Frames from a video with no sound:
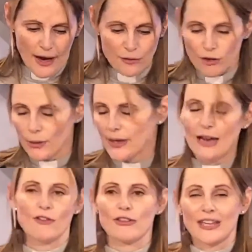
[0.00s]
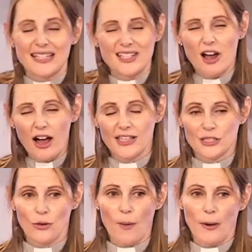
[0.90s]
I ruin everything. It's
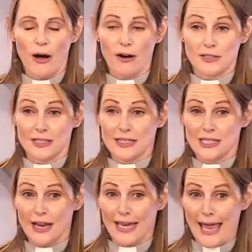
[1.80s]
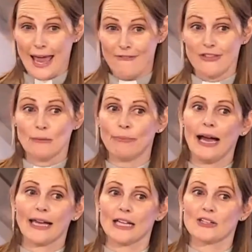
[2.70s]
tied to our past and it's like heavy
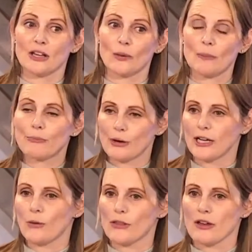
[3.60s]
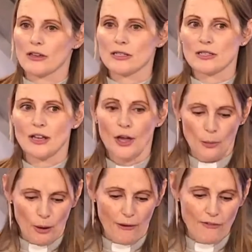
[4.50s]
baggage that we bring with us
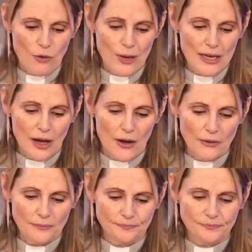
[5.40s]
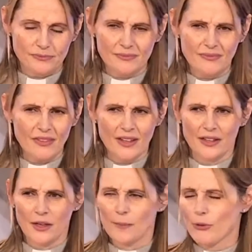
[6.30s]
wherever we go.
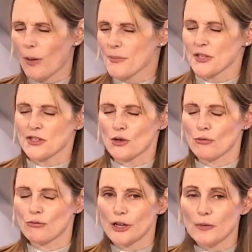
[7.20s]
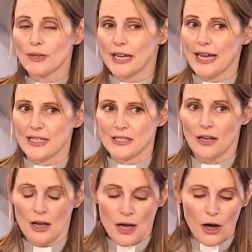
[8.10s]
It prompts us to
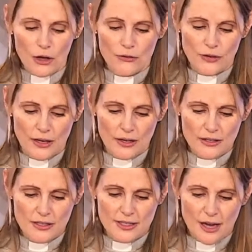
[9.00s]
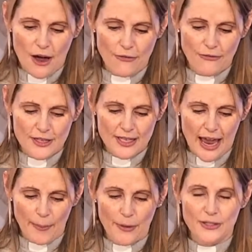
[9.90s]
ruminate over stuff that's
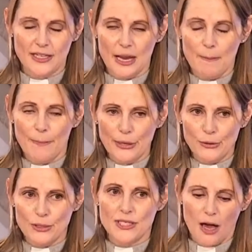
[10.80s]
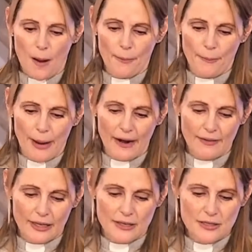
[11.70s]
happened and it builds up
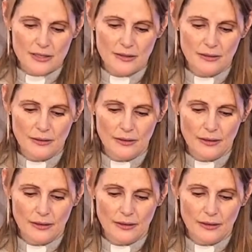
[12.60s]
barriers.